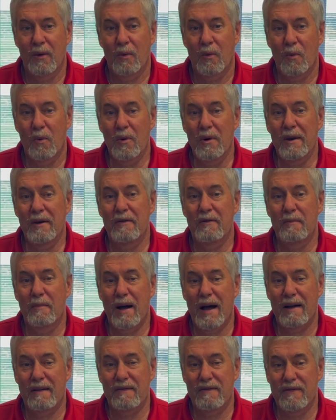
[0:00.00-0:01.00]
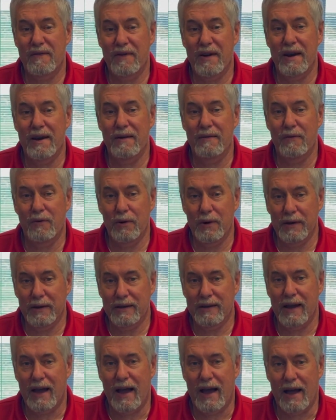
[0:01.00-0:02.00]
One of my favorite
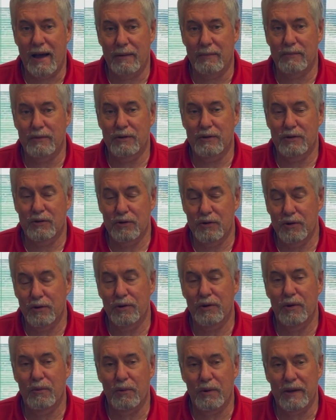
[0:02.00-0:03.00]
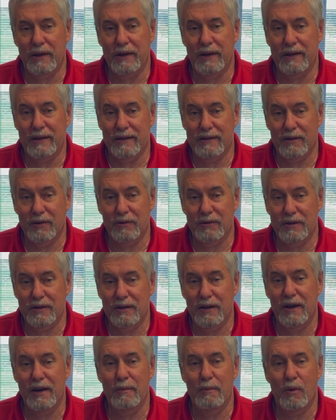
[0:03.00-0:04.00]
times during the week is on
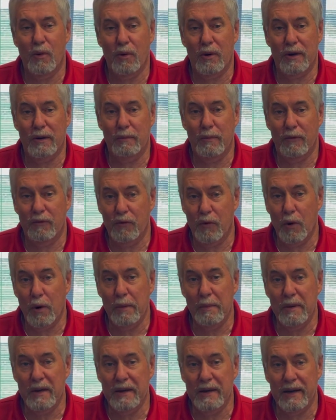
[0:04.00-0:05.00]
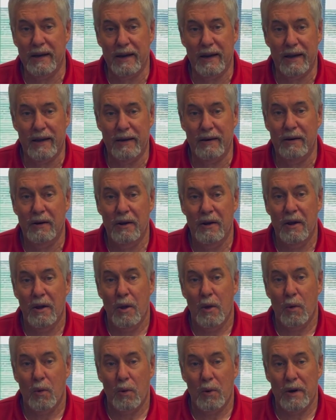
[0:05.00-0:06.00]
Sunday morning before we begin
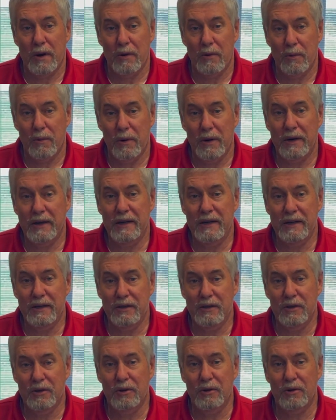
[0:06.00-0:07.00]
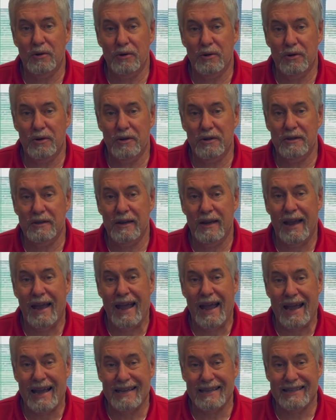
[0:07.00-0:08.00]
when Ricky Childers
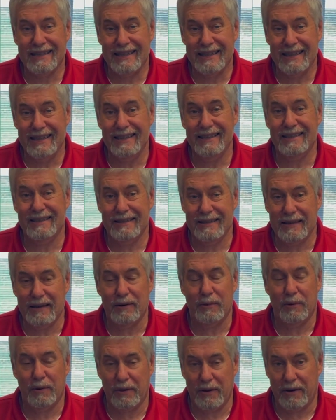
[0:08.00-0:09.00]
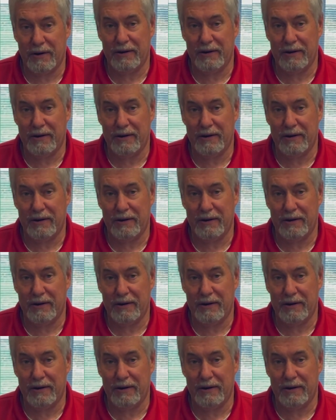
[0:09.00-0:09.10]
has kids sing with our